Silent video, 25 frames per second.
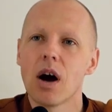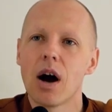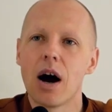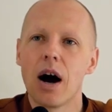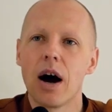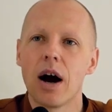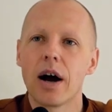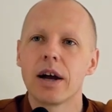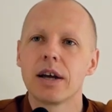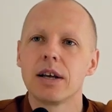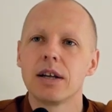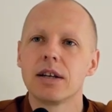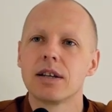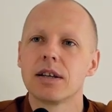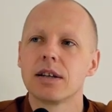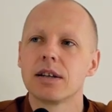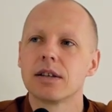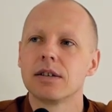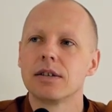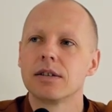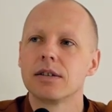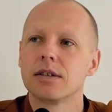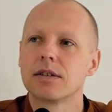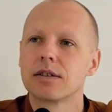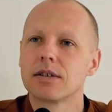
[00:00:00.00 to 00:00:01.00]
I
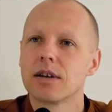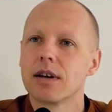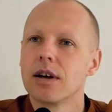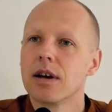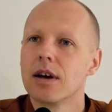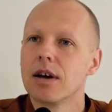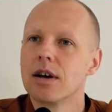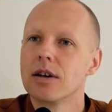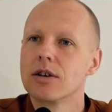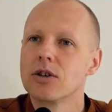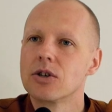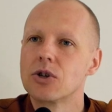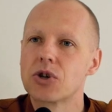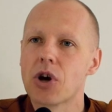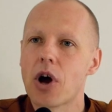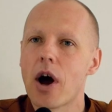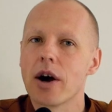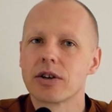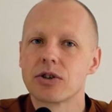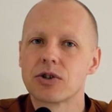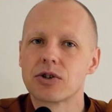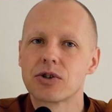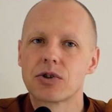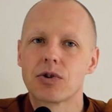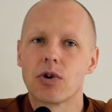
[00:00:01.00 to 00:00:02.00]
didn't
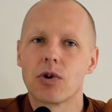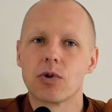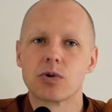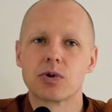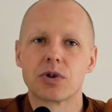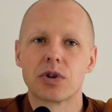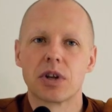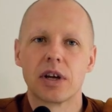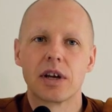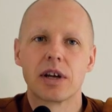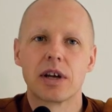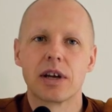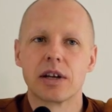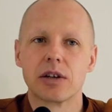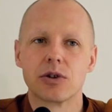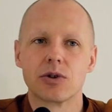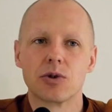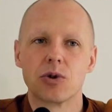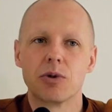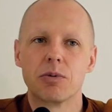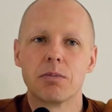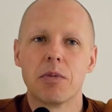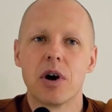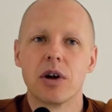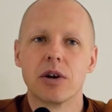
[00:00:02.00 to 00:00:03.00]
judge those thinking
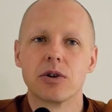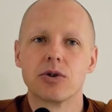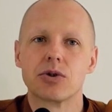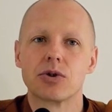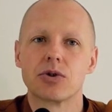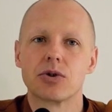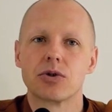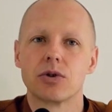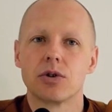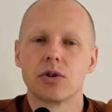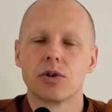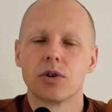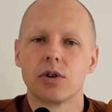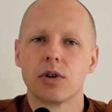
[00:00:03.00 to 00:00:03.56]
too much.